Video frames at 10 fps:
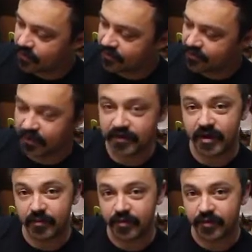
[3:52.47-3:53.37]
like
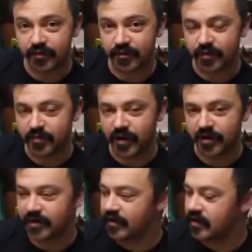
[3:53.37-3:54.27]
depth of the
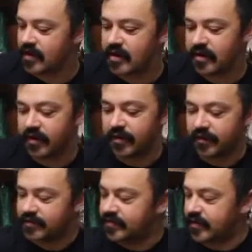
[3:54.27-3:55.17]
binding, and the
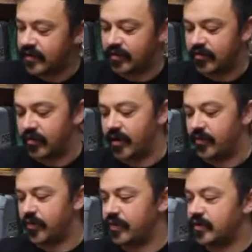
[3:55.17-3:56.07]
second
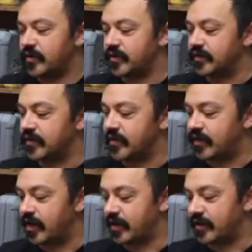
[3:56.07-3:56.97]
Gramil is going to
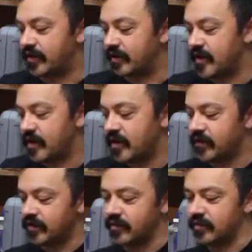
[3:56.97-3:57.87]
cut
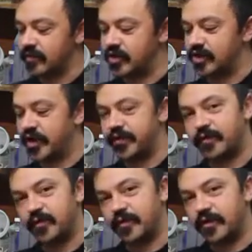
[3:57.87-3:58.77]
the
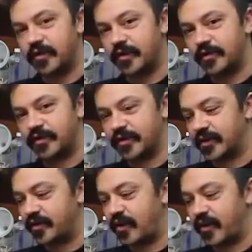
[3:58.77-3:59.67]
shelf into the
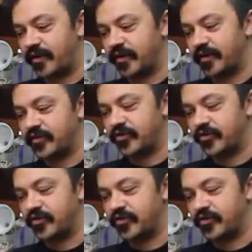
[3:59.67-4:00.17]
guitar in this